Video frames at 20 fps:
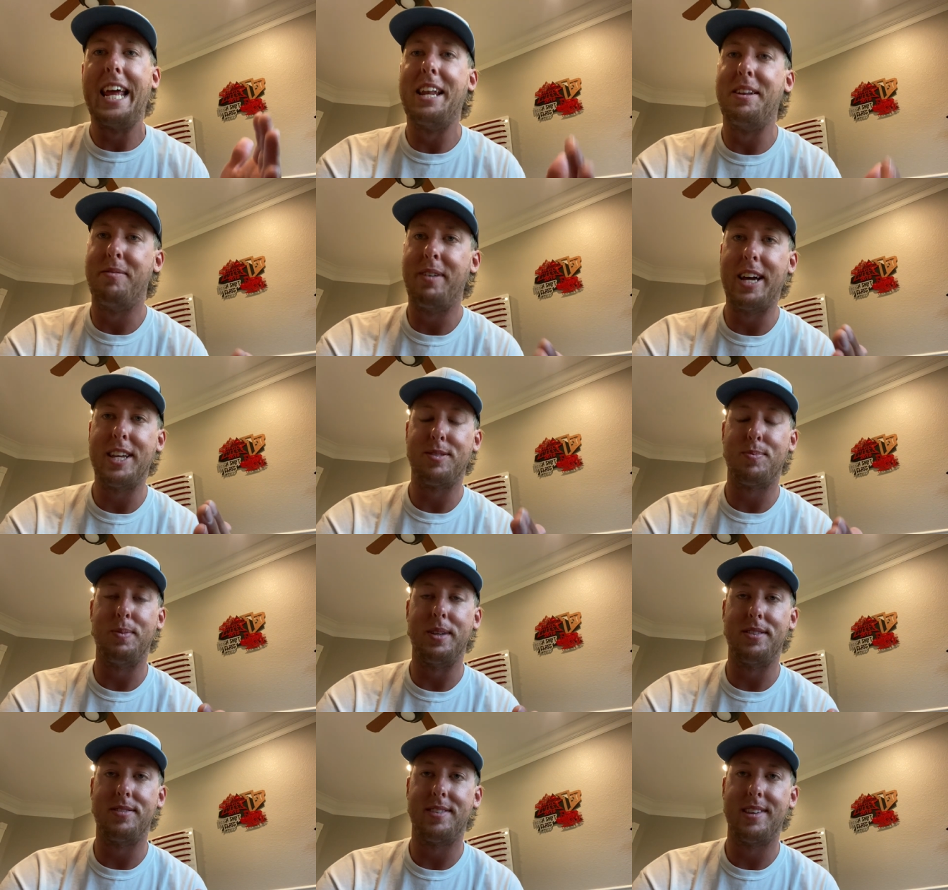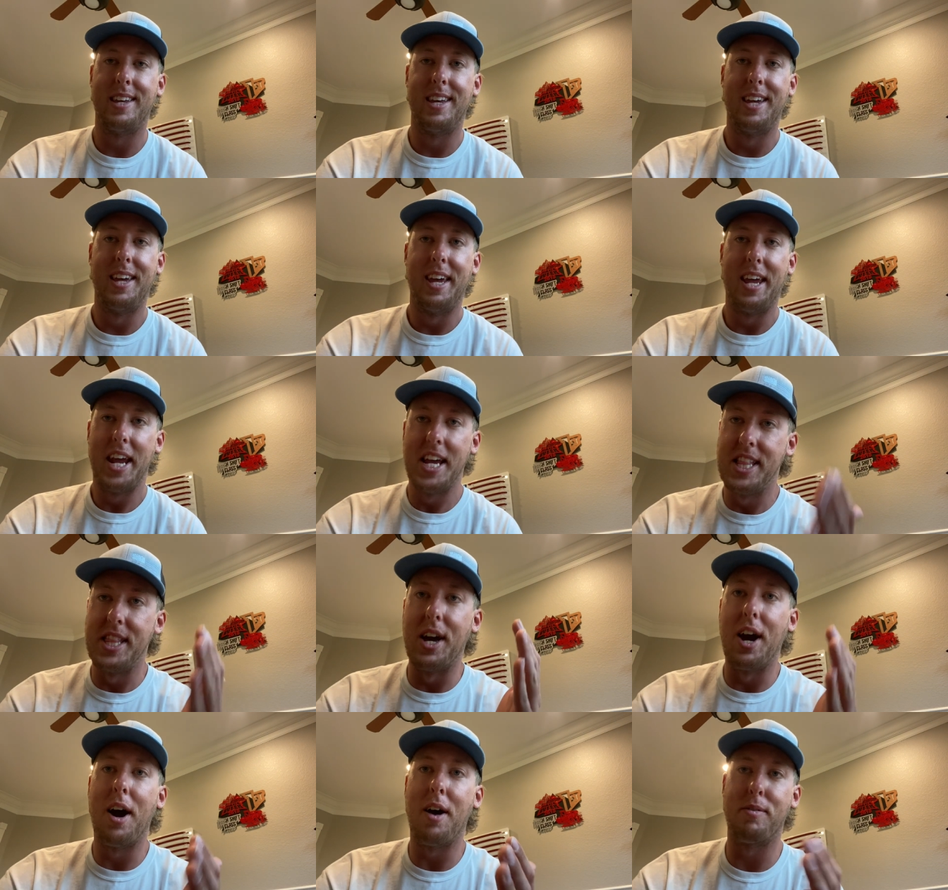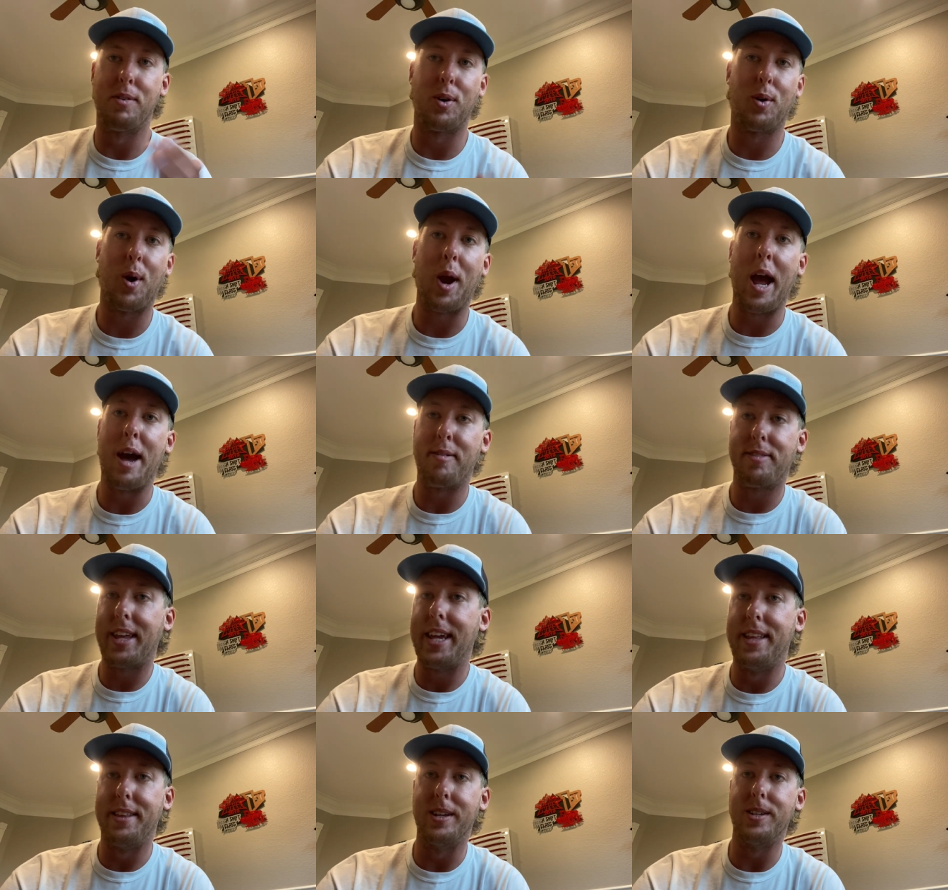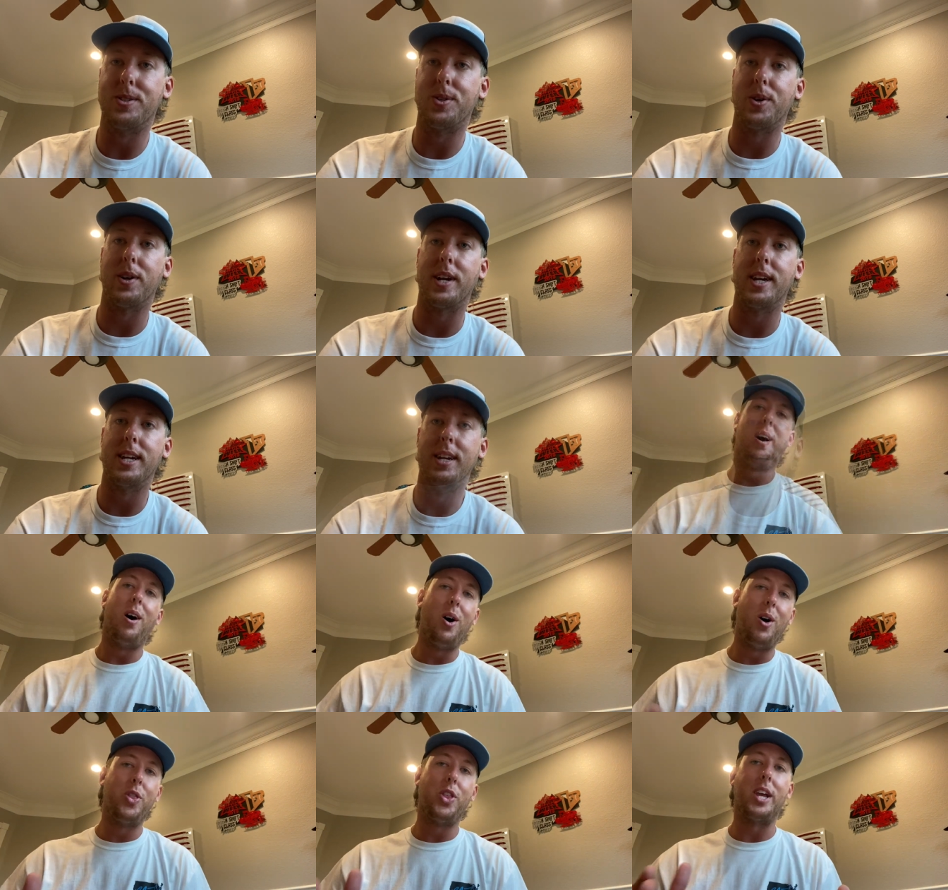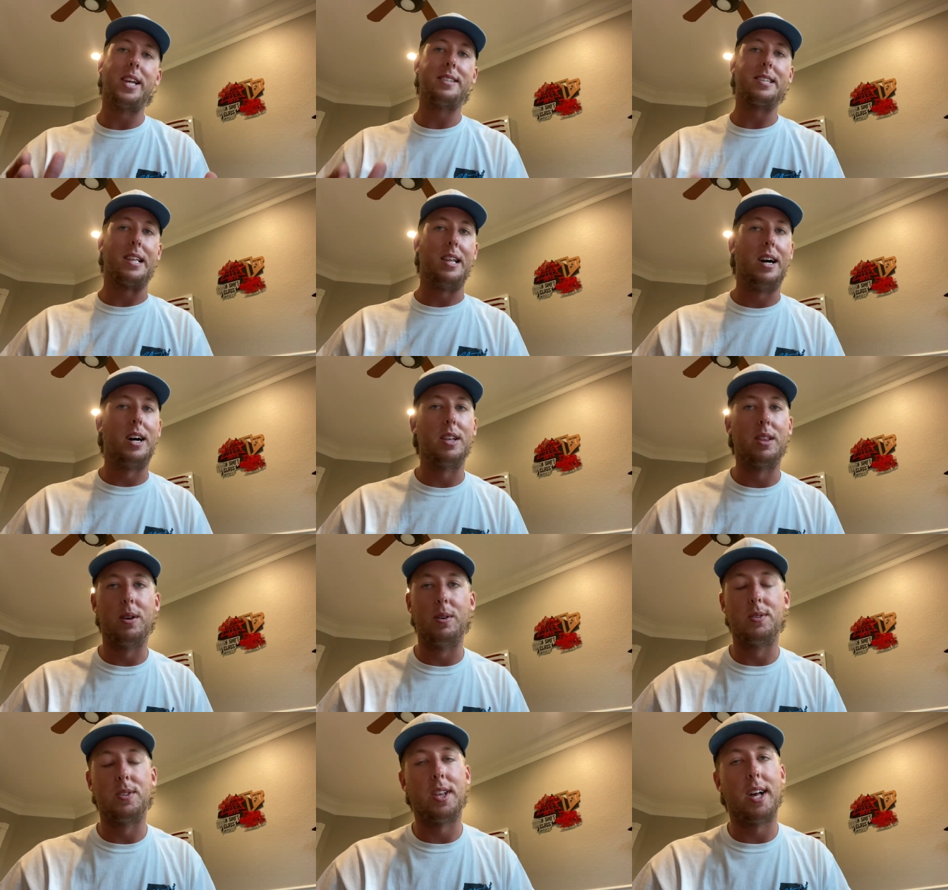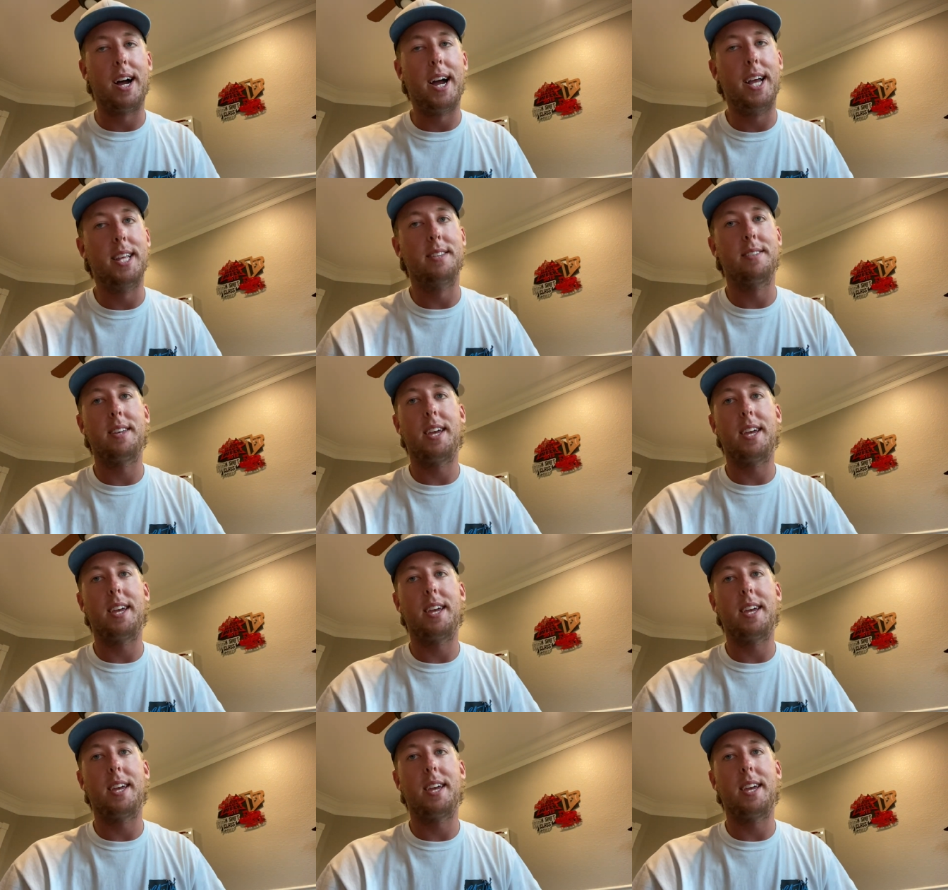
investments in the hovercraft industry, all things along those lines.